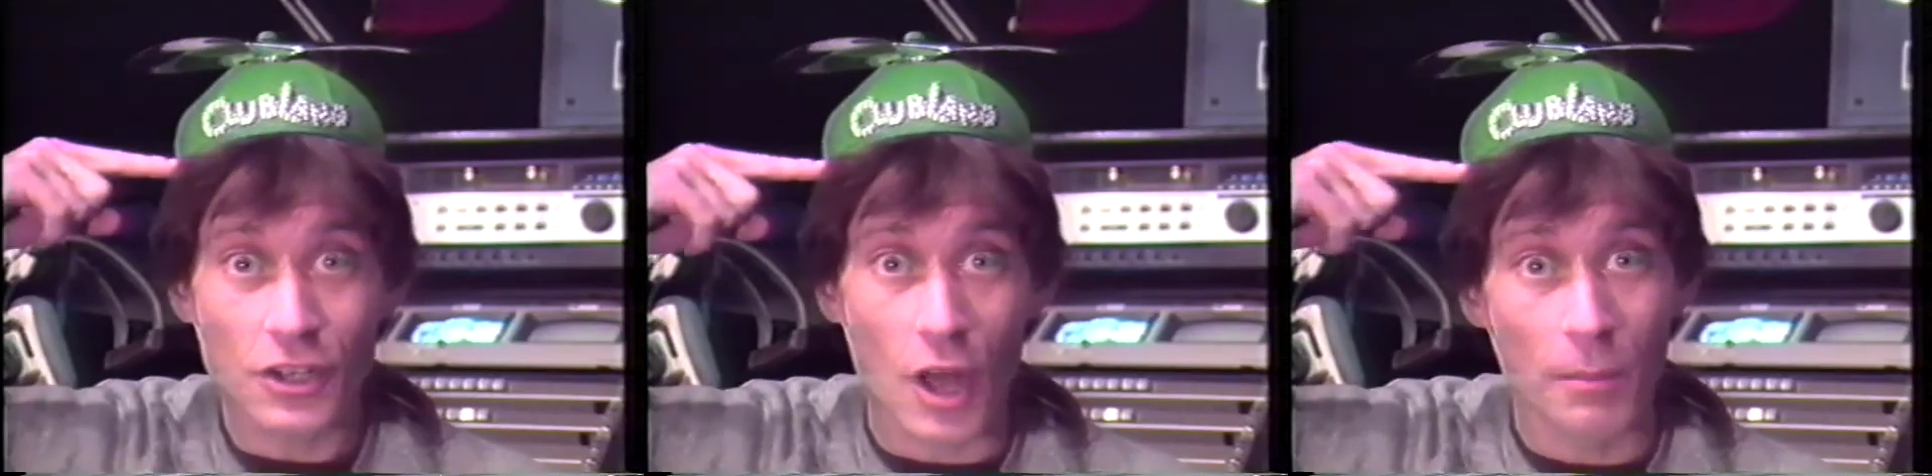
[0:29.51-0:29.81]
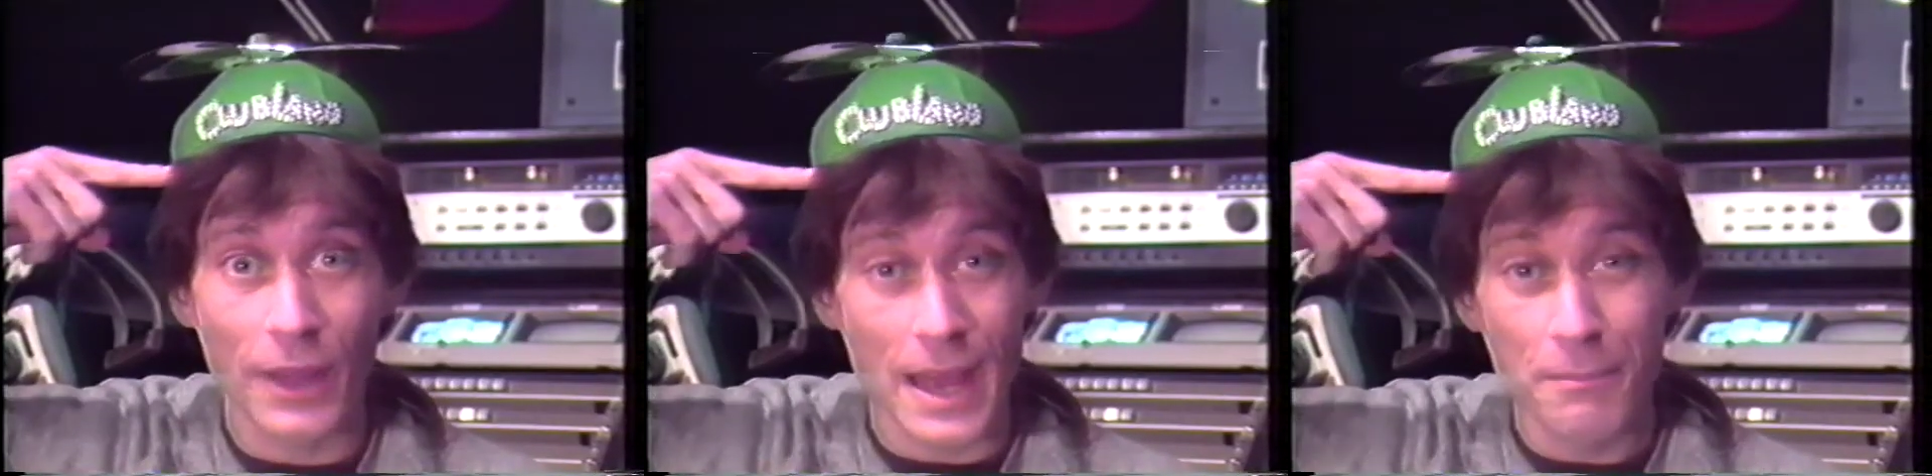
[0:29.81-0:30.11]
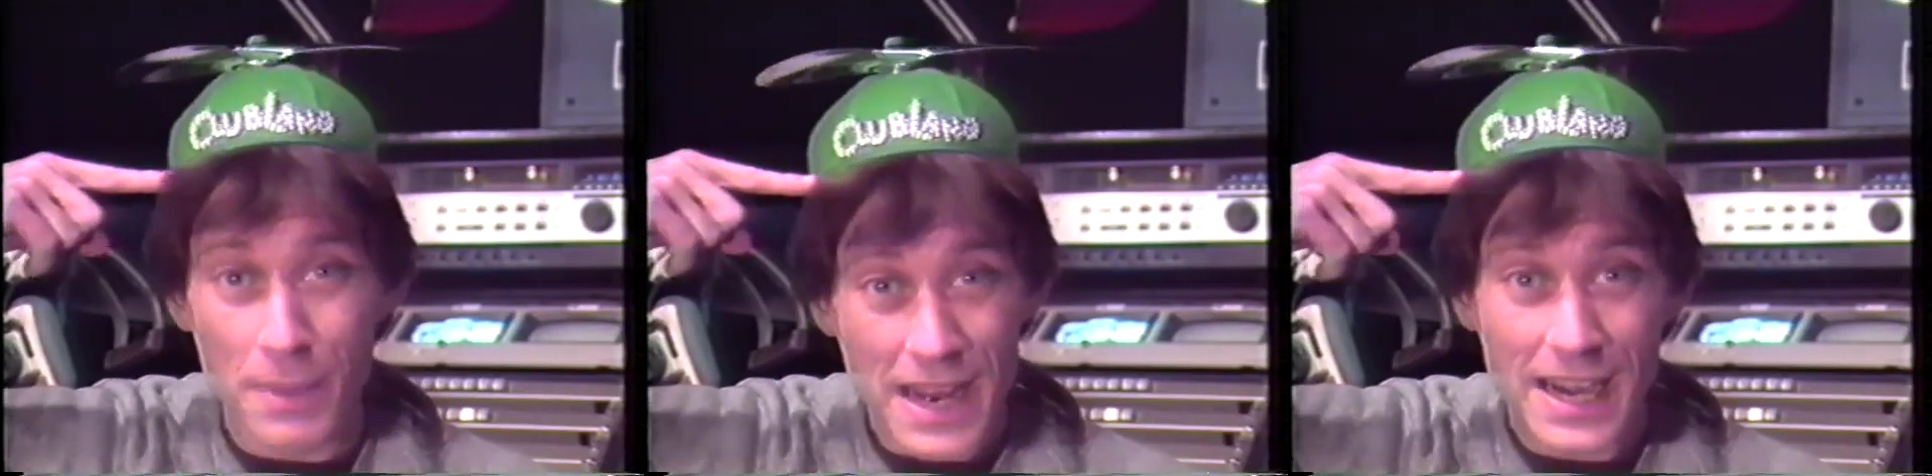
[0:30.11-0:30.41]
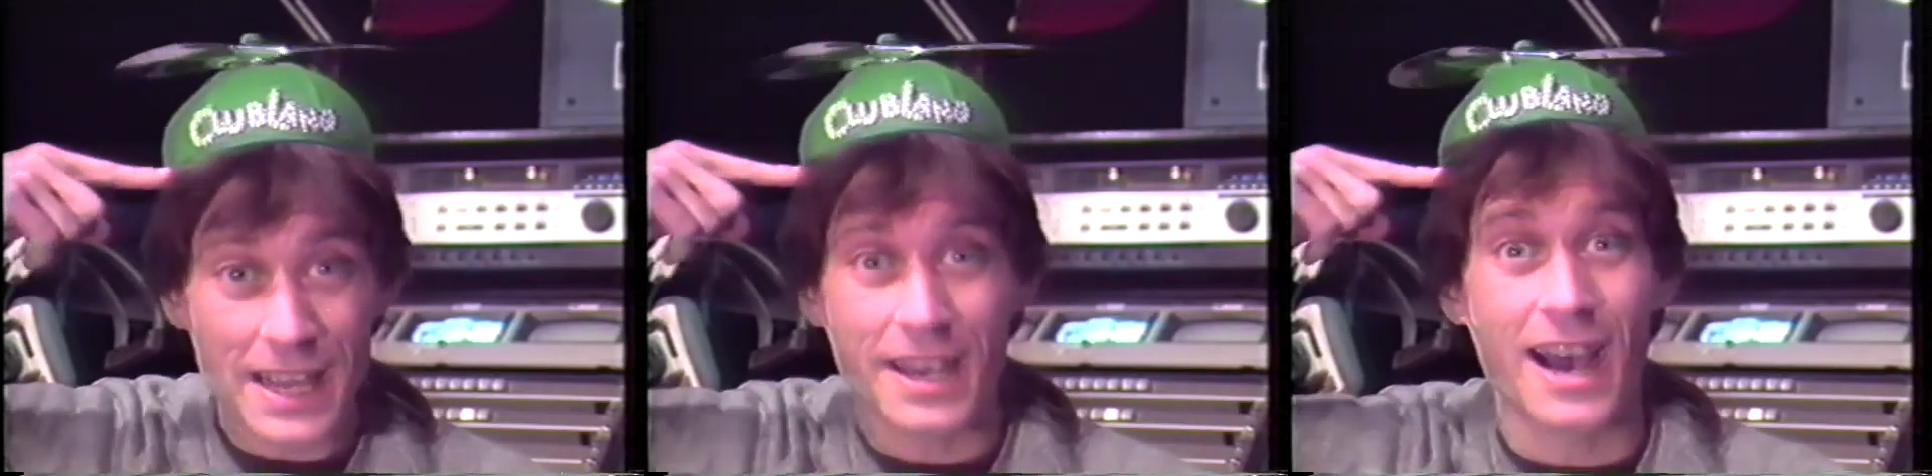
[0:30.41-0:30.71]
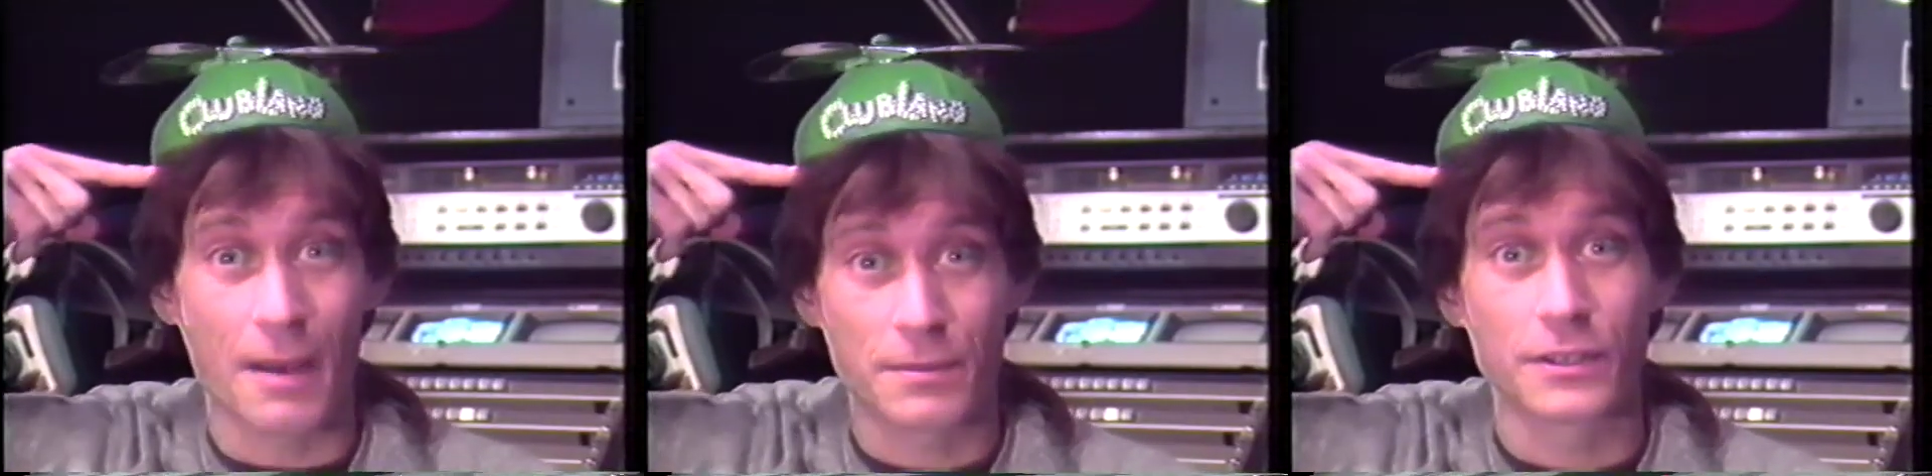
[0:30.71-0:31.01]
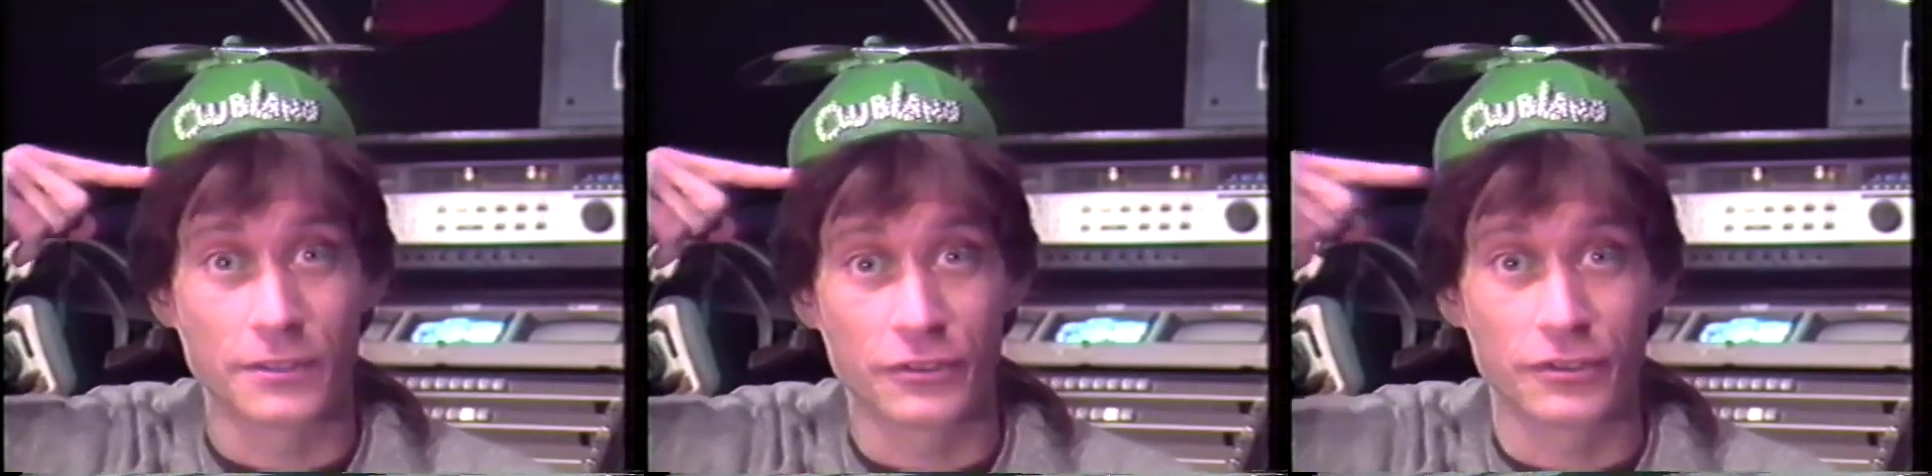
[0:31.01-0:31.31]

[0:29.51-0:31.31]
Clubland beanie copters.